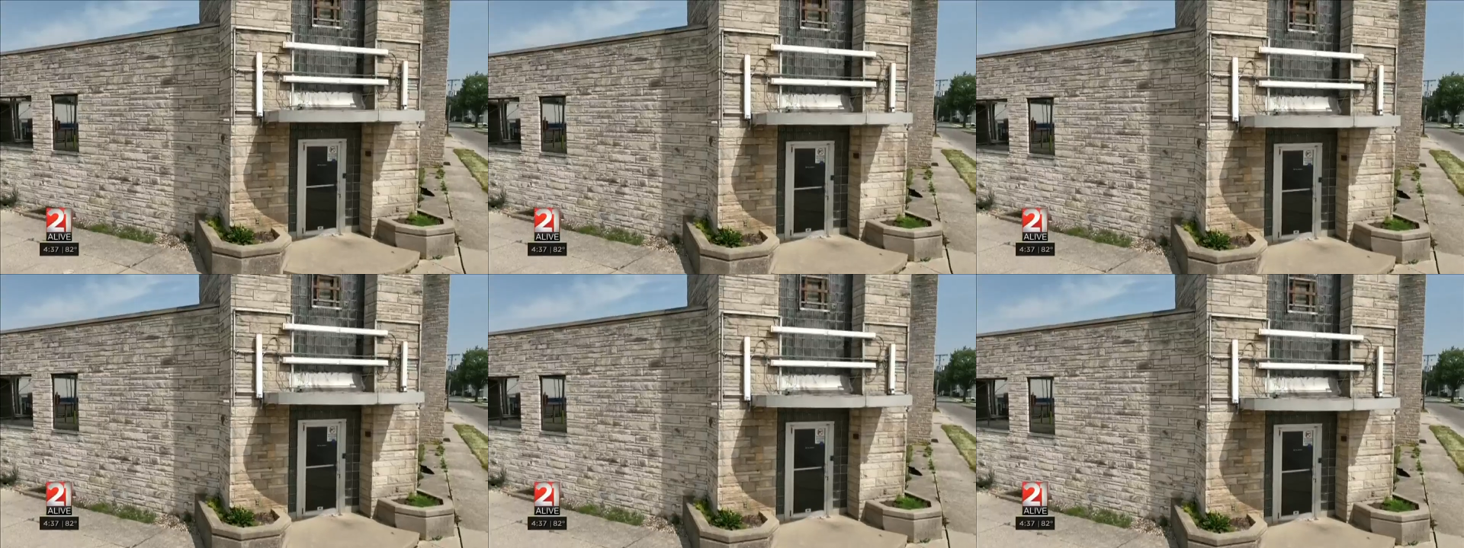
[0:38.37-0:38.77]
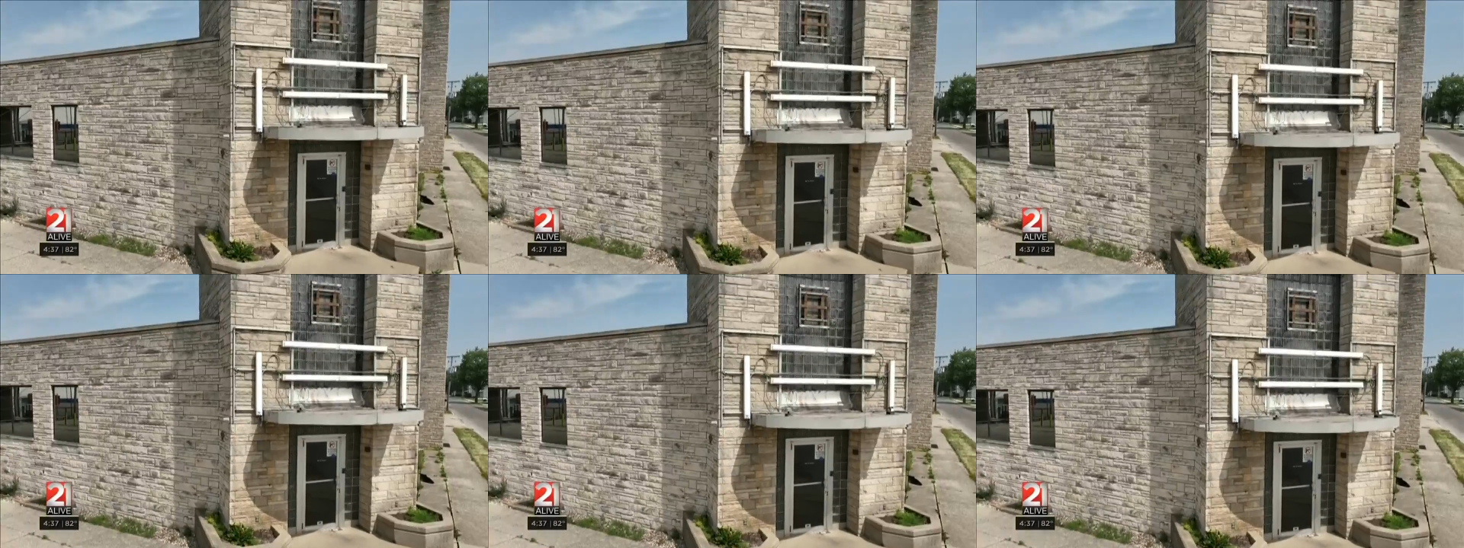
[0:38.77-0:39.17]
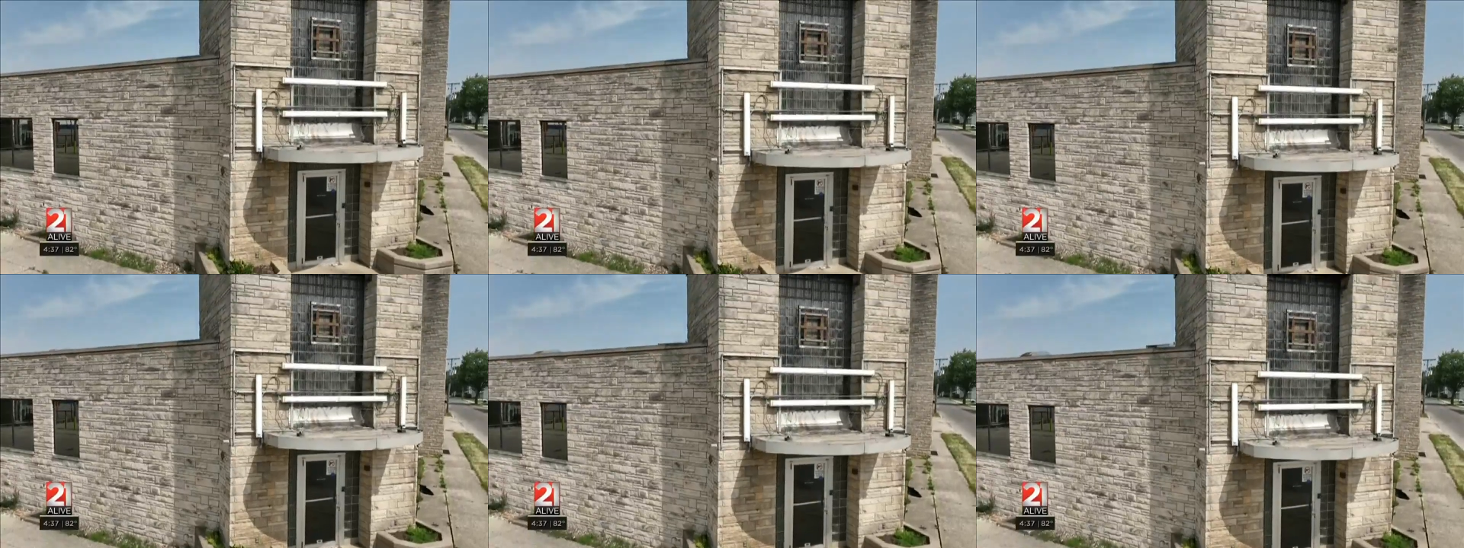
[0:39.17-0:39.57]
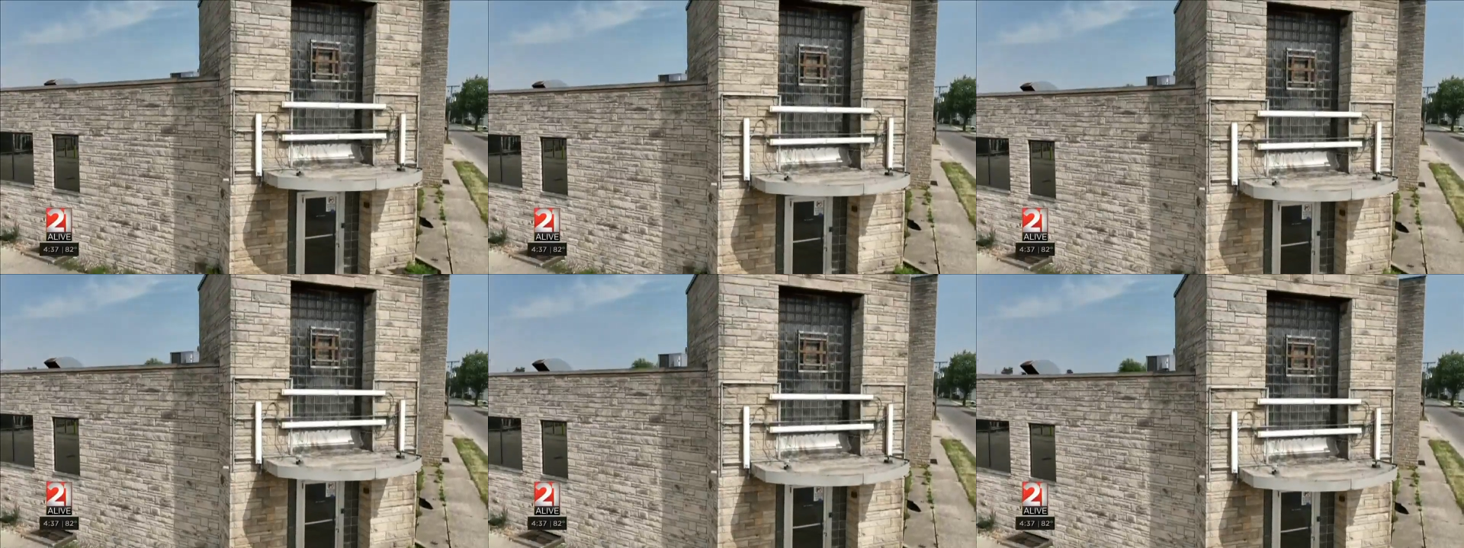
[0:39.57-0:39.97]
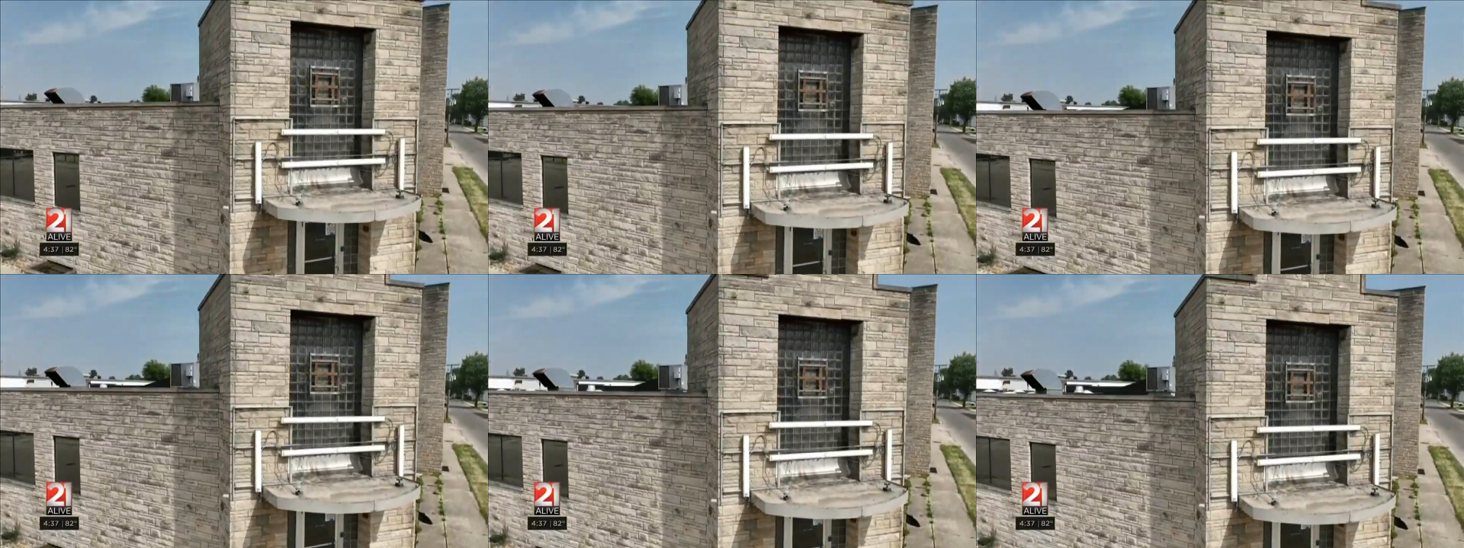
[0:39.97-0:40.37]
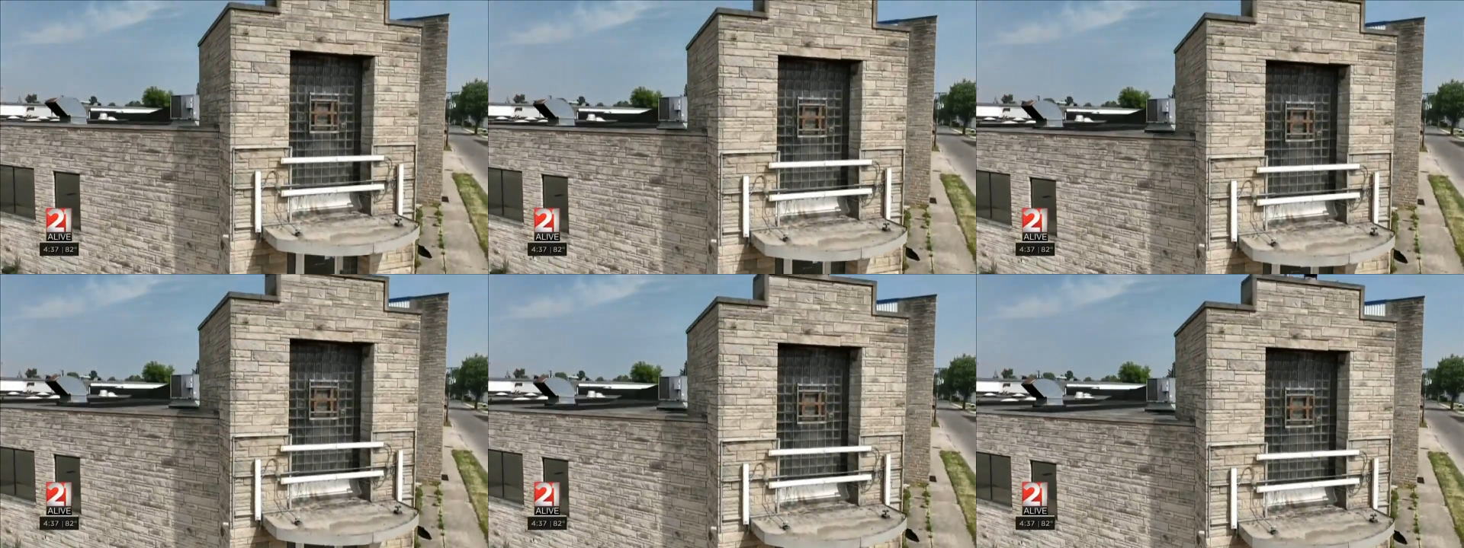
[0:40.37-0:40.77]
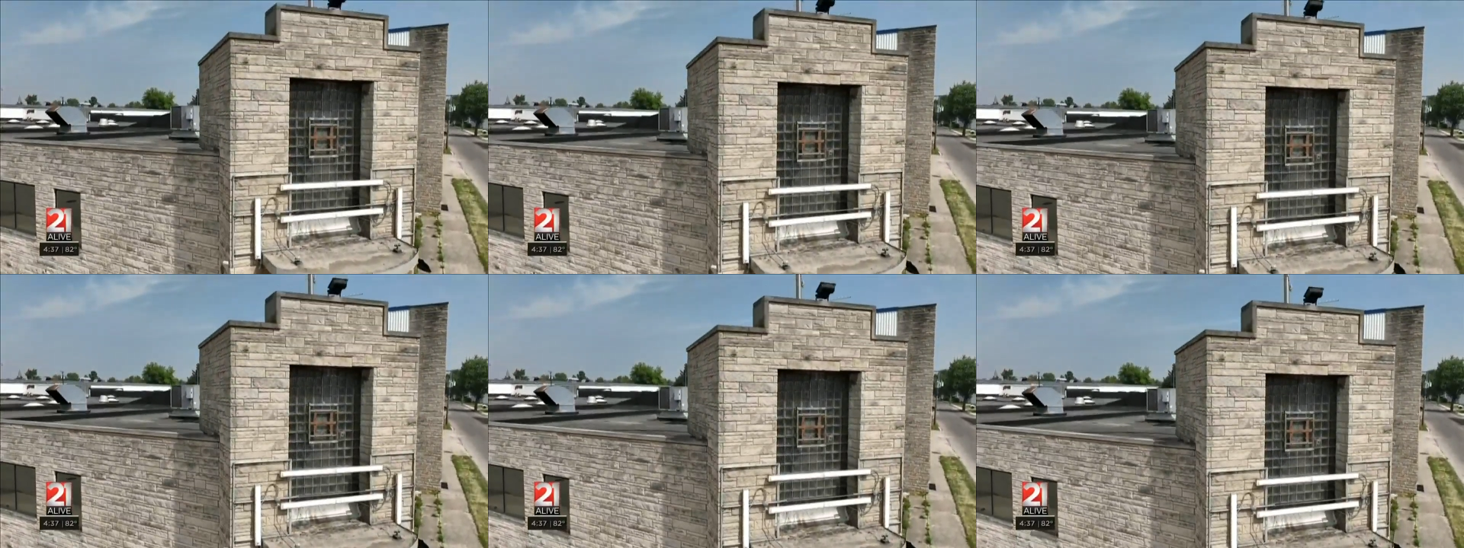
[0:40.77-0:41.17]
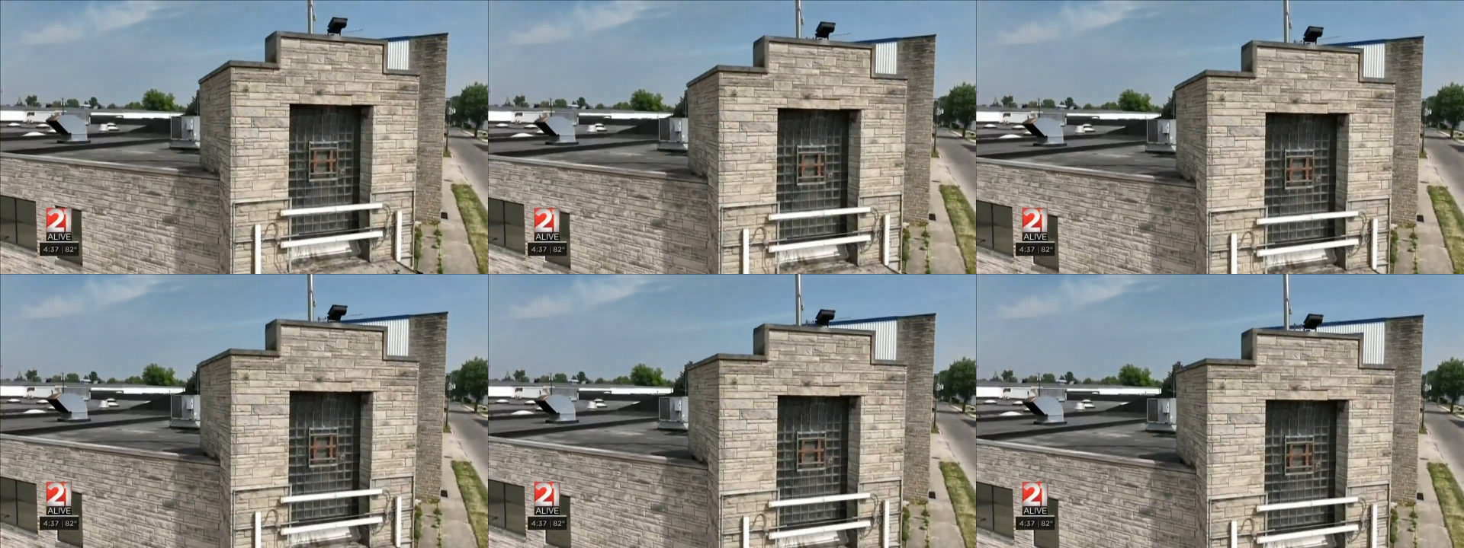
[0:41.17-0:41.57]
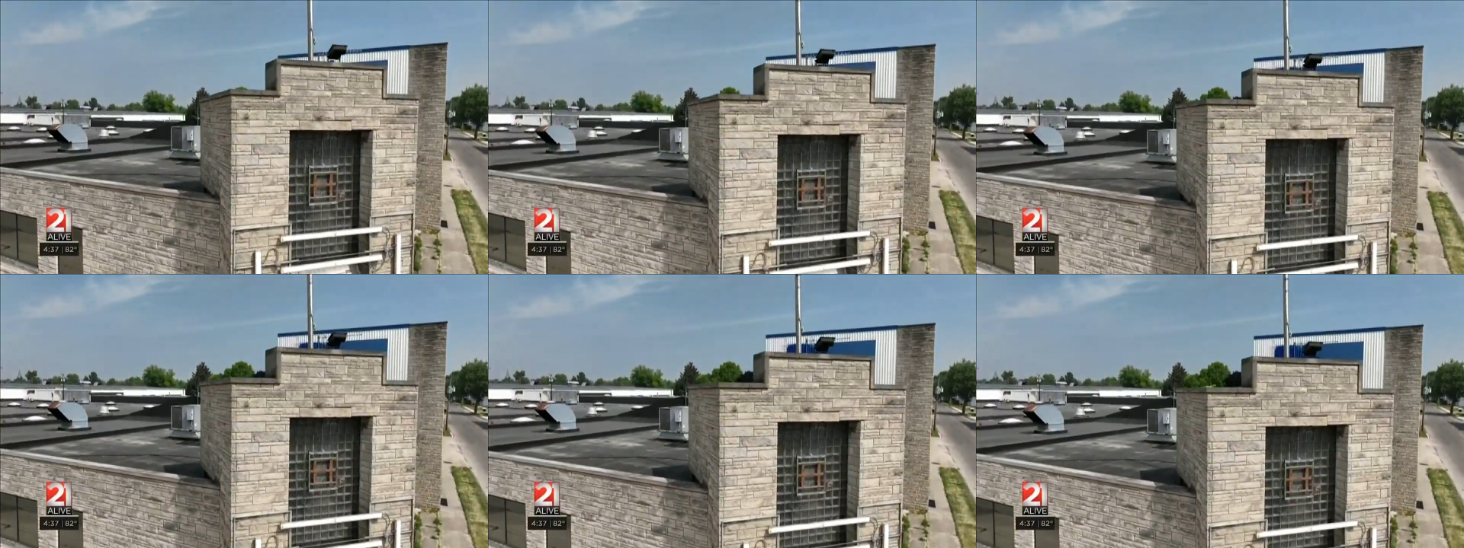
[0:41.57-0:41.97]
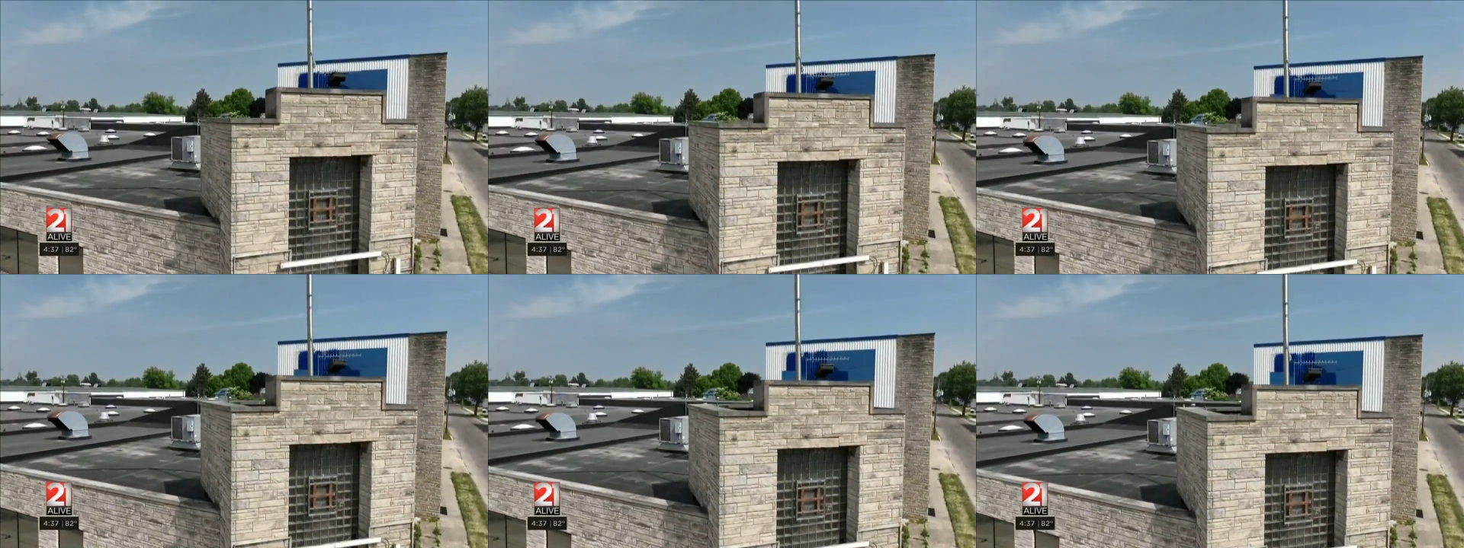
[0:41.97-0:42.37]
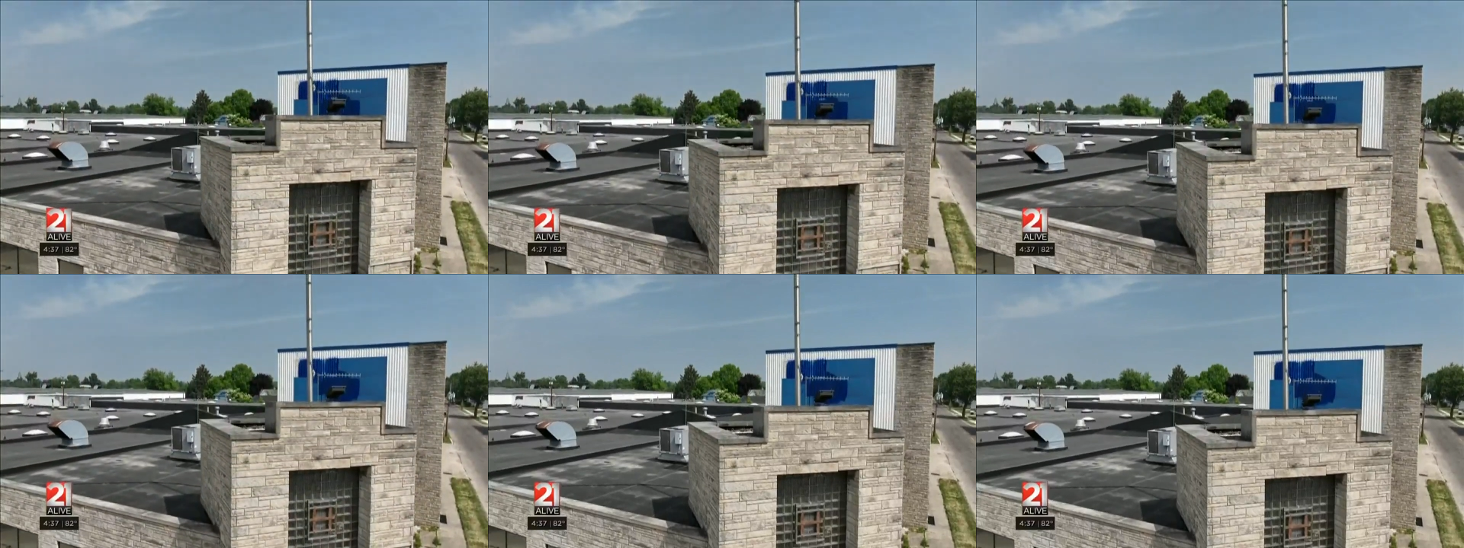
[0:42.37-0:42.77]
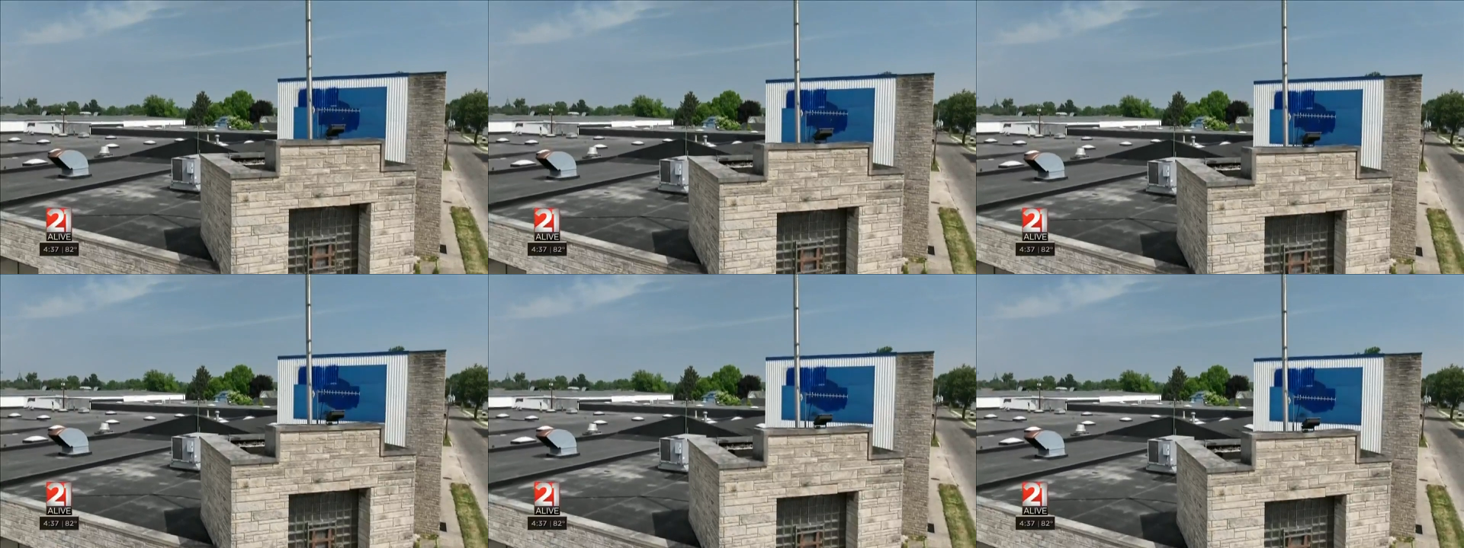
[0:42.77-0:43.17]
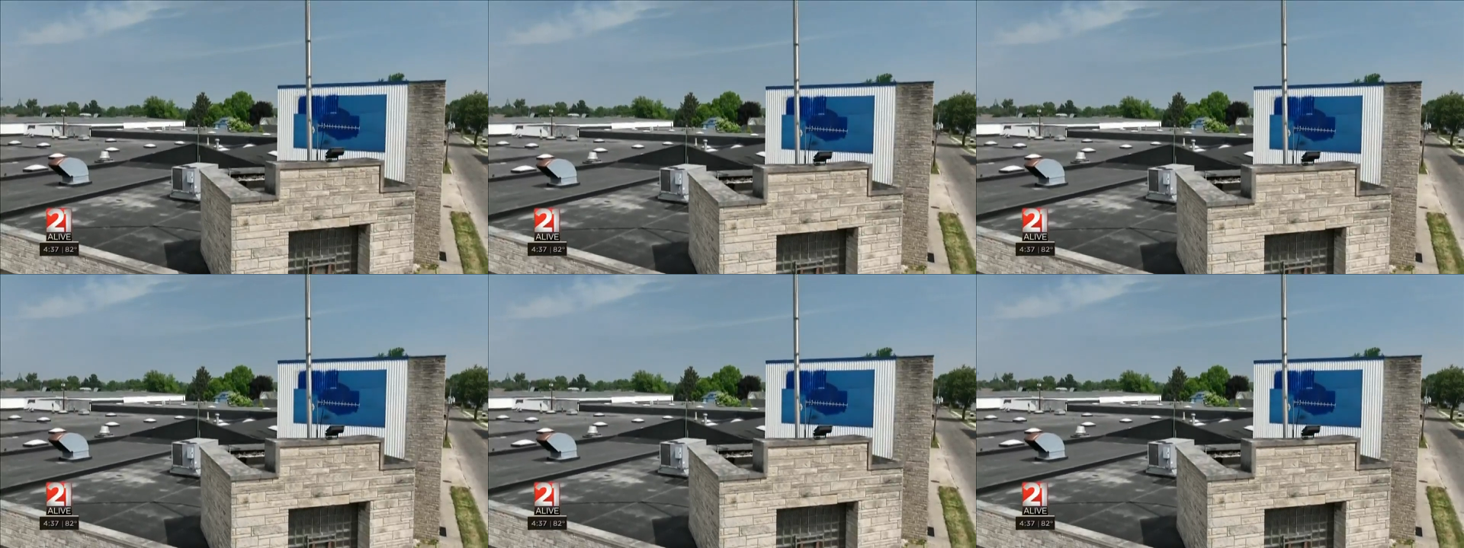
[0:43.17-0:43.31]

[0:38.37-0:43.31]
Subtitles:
[unreadable: no face in view]